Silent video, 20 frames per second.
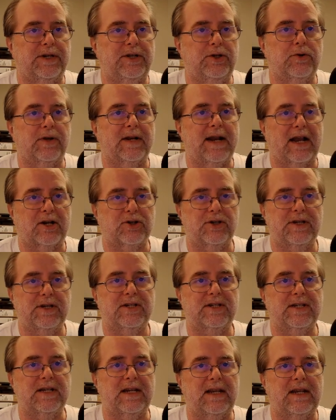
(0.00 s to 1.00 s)
And you can actually
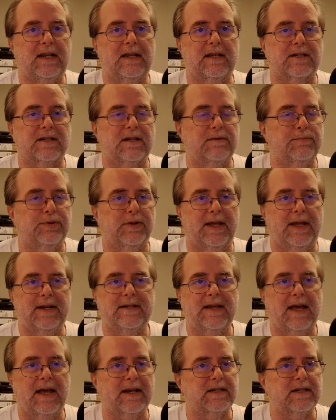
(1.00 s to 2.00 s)
see, it's in plain
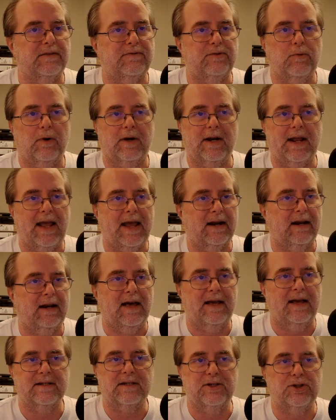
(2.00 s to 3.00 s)
text if you want to
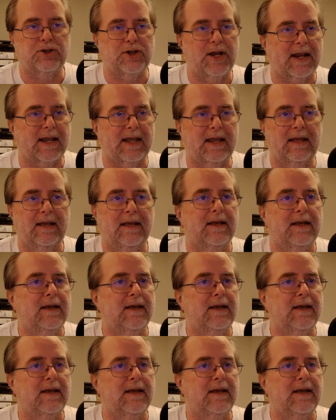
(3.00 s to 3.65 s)
analyze and check it.